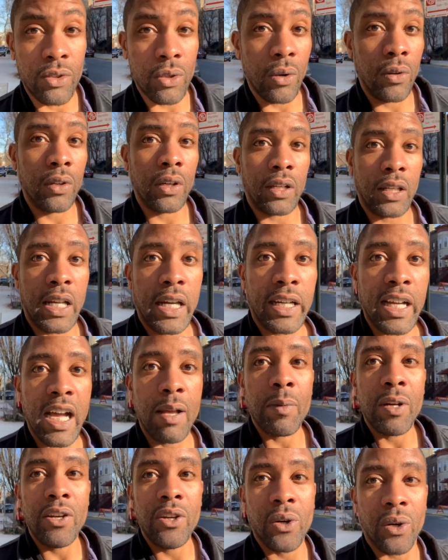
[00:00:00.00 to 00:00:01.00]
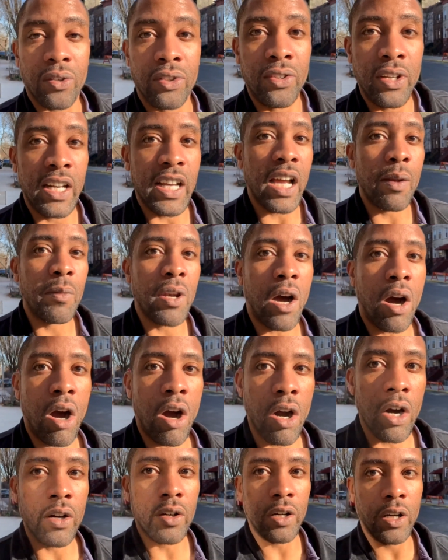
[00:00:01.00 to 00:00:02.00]
going to look like. I'm in New York City. I'm in the
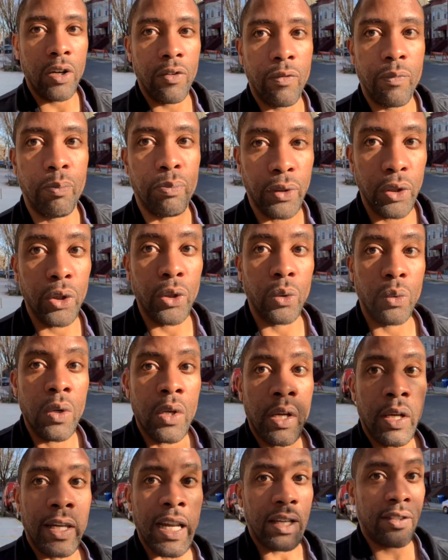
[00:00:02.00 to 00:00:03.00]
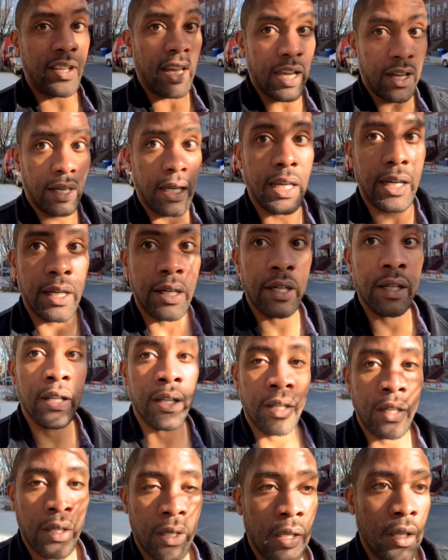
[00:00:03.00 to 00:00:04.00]
heart of blue, next to LA.
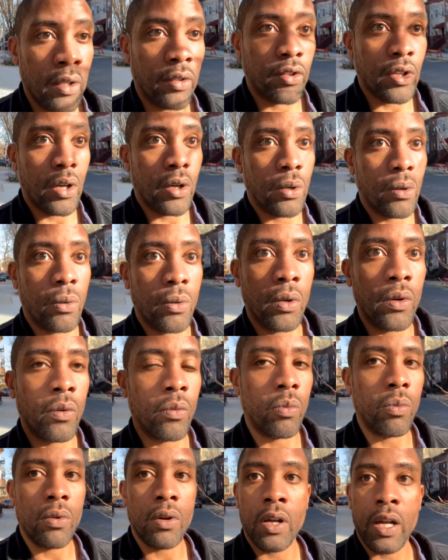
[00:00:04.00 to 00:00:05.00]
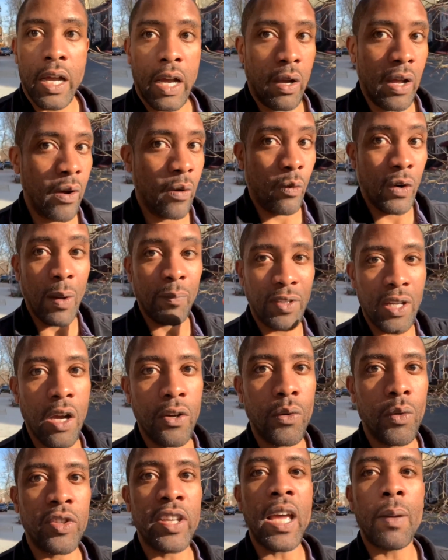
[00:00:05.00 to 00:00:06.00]
So when I'm telling you
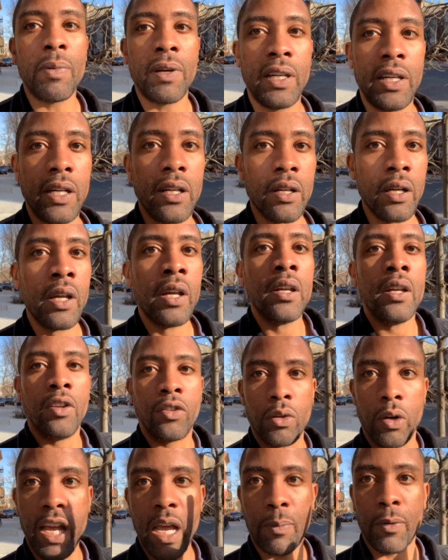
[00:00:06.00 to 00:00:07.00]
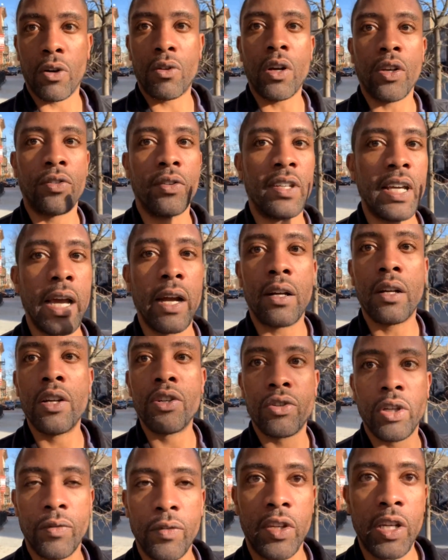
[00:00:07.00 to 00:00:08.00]
what's happening here, it's going to happen across the entire
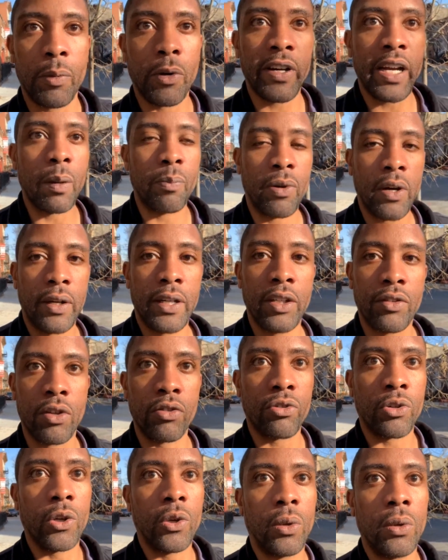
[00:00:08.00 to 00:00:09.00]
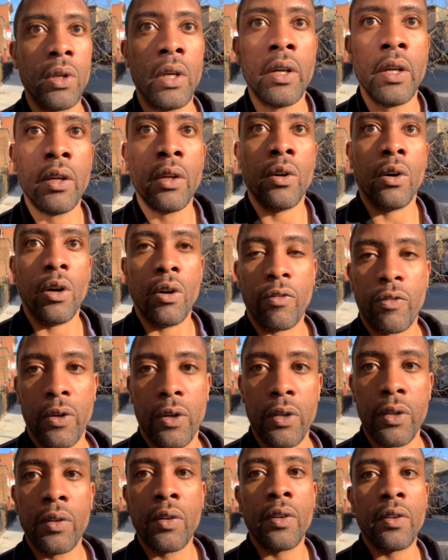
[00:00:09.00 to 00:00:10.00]
country as the Democratic Party takes control
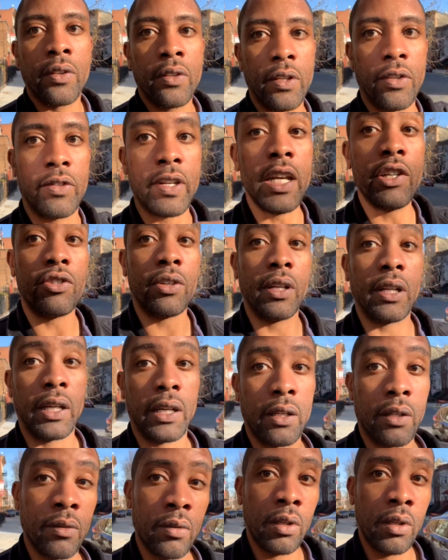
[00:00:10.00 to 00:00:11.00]
over this nation again.